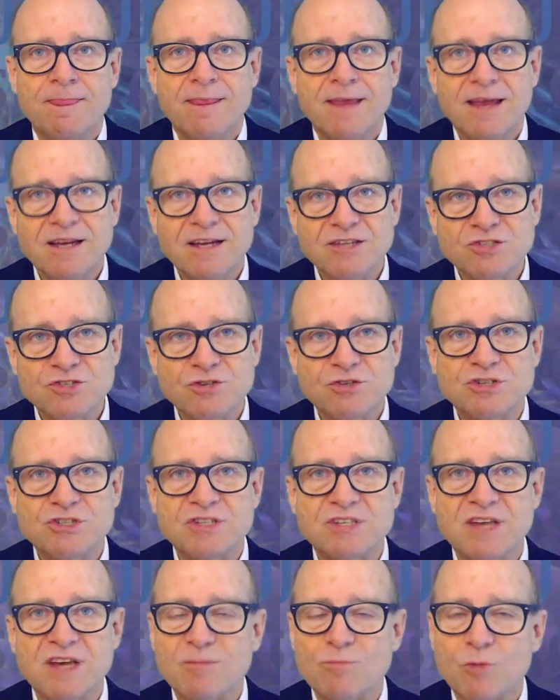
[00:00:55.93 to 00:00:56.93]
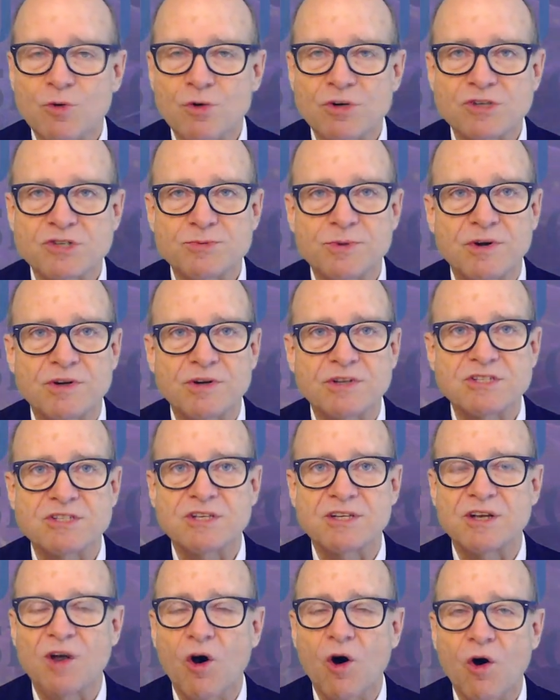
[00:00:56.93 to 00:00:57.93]
Hand surgeons have more experience
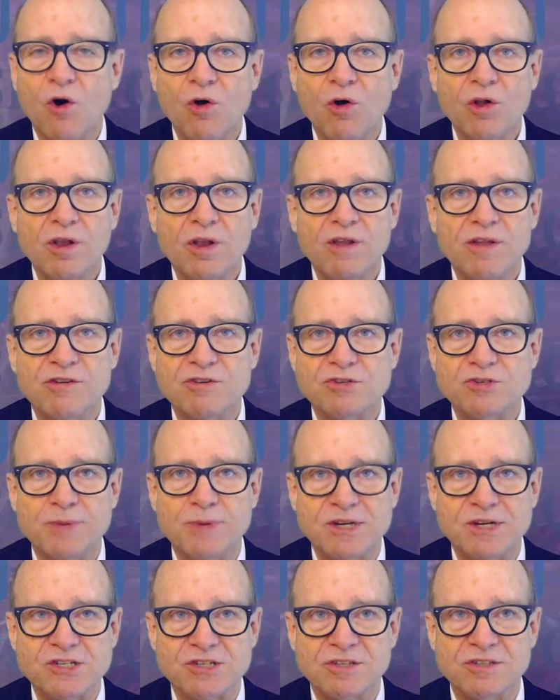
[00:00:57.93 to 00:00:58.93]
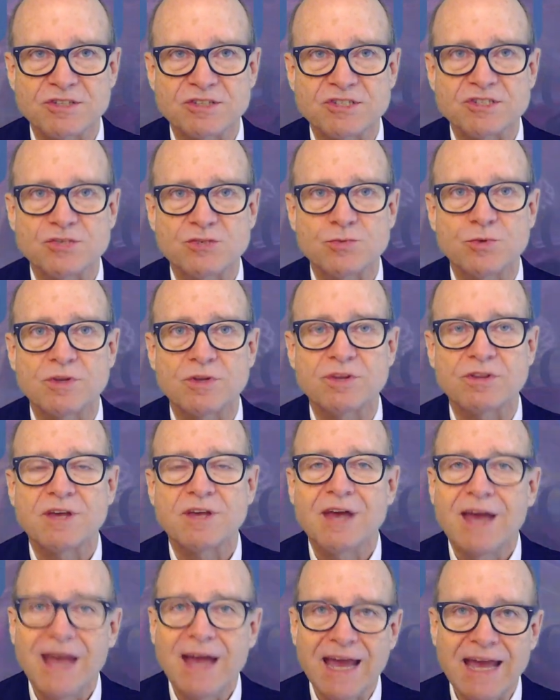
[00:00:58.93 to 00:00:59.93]
than all other specialists with
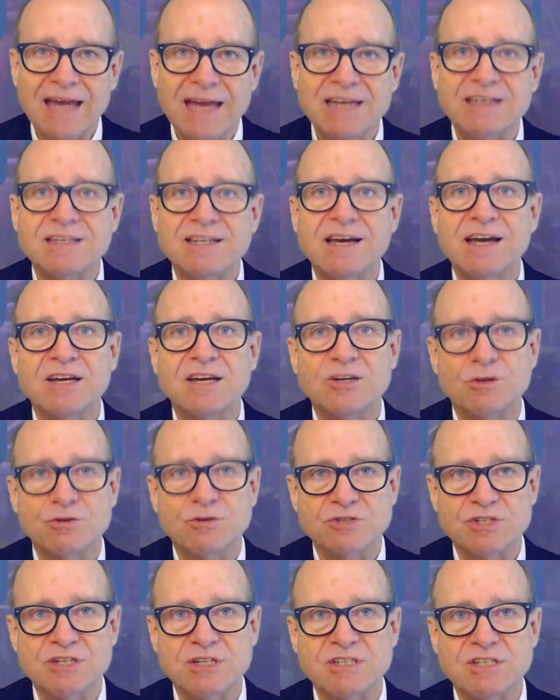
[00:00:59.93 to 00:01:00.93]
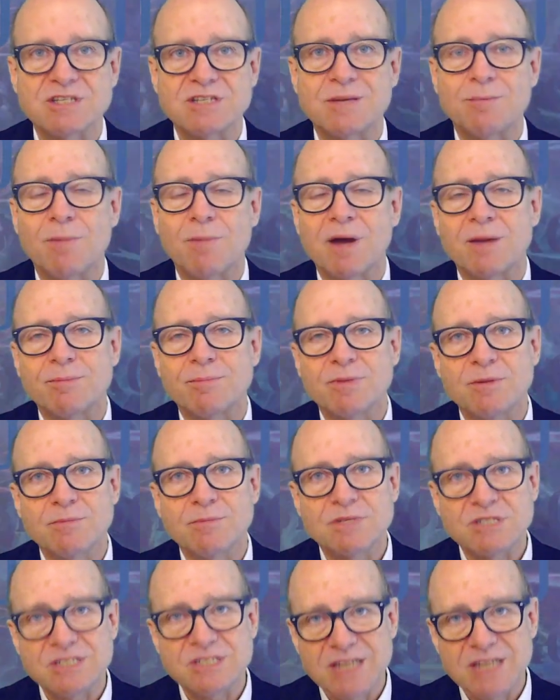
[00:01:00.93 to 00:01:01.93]
hand diagnoses that might be
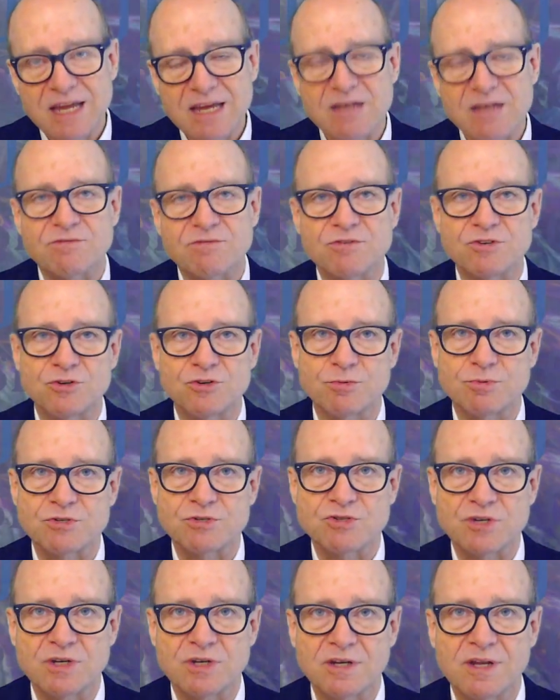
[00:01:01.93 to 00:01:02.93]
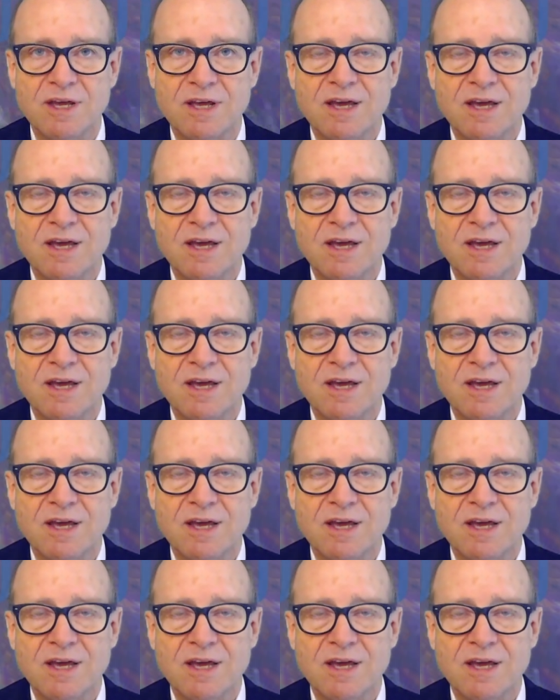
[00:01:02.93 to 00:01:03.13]
mistaken for Dupuytren.